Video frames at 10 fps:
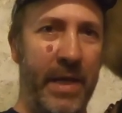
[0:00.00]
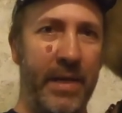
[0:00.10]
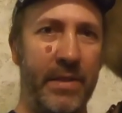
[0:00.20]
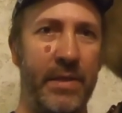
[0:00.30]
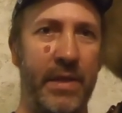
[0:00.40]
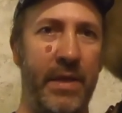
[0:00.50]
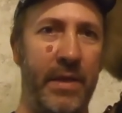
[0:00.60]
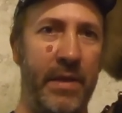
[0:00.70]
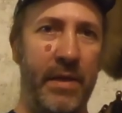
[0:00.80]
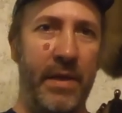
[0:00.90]

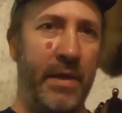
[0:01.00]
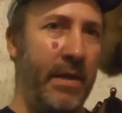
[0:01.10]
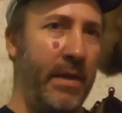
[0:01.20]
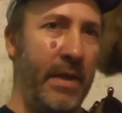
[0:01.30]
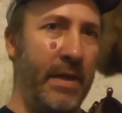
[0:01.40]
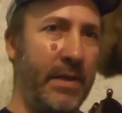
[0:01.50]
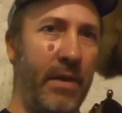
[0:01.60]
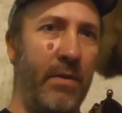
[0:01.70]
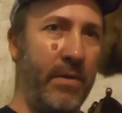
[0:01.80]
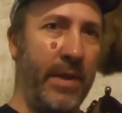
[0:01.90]
magazine is
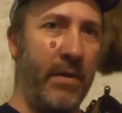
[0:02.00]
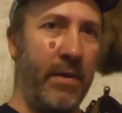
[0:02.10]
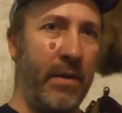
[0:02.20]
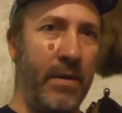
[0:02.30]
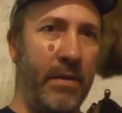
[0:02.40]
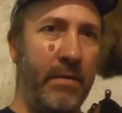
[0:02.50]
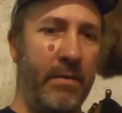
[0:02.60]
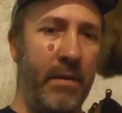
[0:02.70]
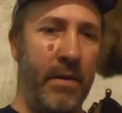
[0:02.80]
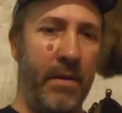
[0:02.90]
only on
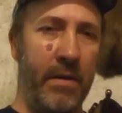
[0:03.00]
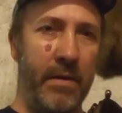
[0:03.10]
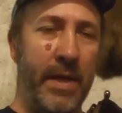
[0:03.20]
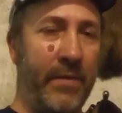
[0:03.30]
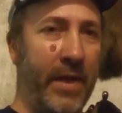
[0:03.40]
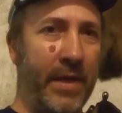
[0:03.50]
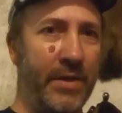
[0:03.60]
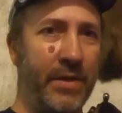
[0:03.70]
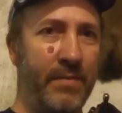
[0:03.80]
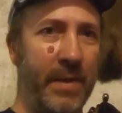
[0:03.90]
lever
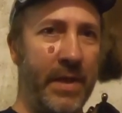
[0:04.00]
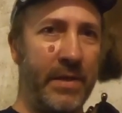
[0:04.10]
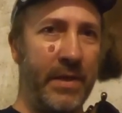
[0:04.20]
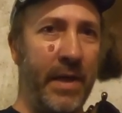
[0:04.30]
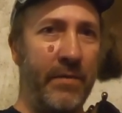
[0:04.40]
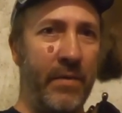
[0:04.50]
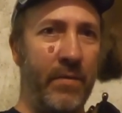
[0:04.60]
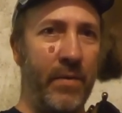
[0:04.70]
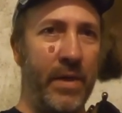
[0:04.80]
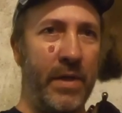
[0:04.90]
actions, because it
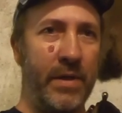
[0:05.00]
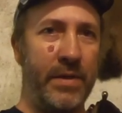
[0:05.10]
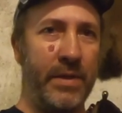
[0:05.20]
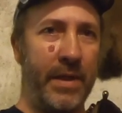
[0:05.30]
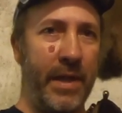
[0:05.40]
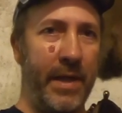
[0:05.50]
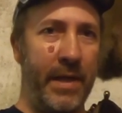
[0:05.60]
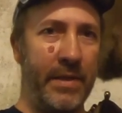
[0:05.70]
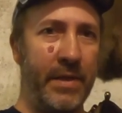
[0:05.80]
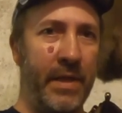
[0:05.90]
never was the
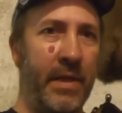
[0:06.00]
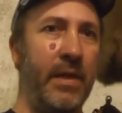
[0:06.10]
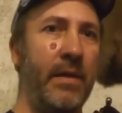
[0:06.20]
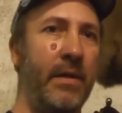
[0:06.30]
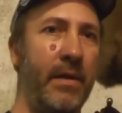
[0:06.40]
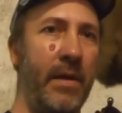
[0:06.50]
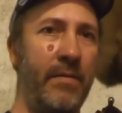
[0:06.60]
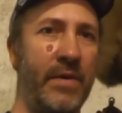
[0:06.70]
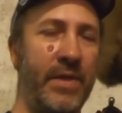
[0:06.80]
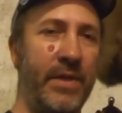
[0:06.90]
case.
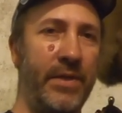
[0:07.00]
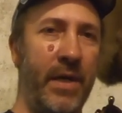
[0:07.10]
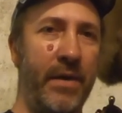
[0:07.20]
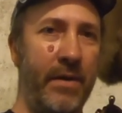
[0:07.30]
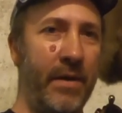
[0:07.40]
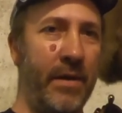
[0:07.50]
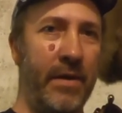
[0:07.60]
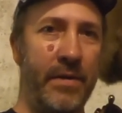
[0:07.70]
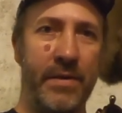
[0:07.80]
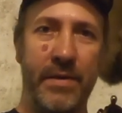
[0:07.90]
Obviously
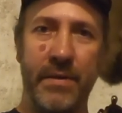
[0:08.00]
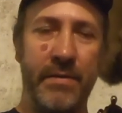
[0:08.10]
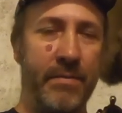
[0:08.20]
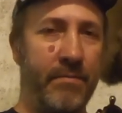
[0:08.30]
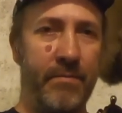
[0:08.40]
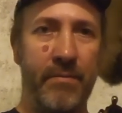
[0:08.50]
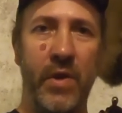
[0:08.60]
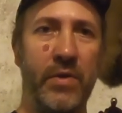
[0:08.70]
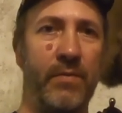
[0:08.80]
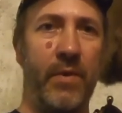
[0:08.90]
shotguns and
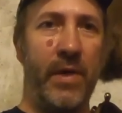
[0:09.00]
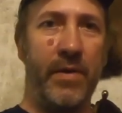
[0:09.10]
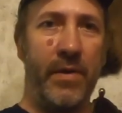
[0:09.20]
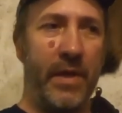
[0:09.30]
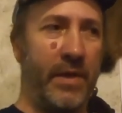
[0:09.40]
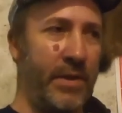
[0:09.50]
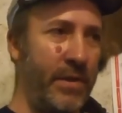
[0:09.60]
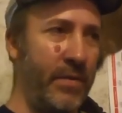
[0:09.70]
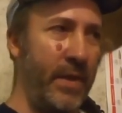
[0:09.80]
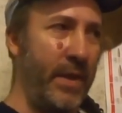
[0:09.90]
multiple other
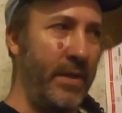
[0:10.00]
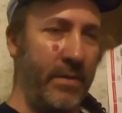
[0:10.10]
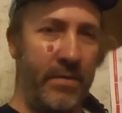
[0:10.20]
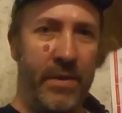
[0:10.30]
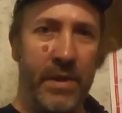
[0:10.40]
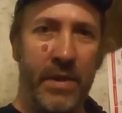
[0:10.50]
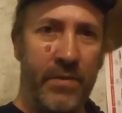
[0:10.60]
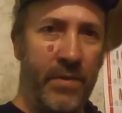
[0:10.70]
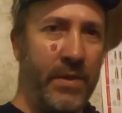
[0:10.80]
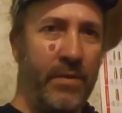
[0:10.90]
guns, 22
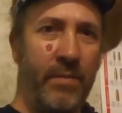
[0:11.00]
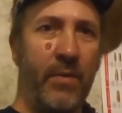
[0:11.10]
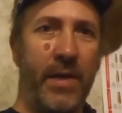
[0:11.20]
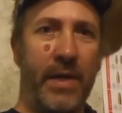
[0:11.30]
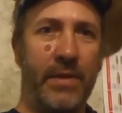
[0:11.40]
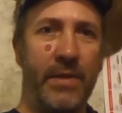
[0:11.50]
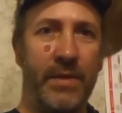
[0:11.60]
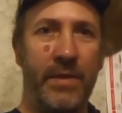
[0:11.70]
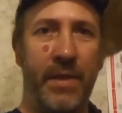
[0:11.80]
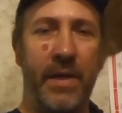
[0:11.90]
bolt
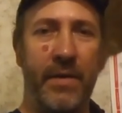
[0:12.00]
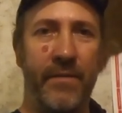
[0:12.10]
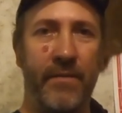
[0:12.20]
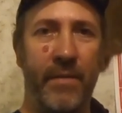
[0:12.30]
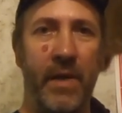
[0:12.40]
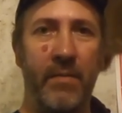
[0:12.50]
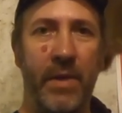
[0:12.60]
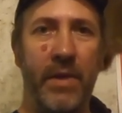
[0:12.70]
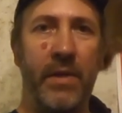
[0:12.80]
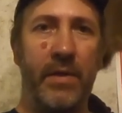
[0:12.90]
actions, a lot of them come
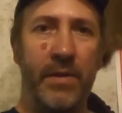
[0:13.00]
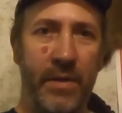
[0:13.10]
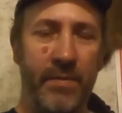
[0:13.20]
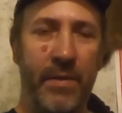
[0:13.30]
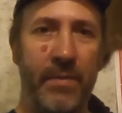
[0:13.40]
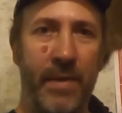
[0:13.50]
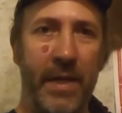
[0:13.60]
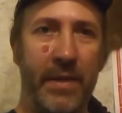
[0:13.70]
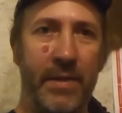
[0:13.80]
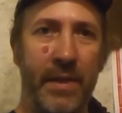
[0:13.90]
with tubular
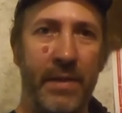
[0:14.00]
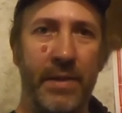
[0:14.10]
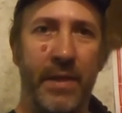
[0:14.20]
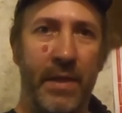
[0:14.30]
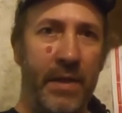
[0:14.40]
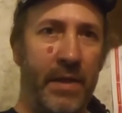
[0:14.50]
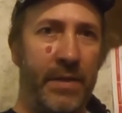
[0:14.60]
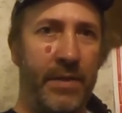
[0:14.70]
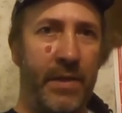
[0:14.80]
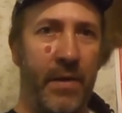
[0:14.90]
magazines.
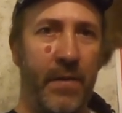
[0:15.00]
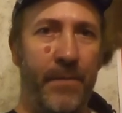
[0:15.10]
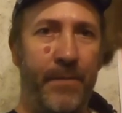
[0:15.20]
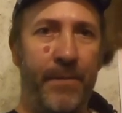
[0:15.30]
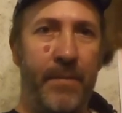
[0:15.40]
So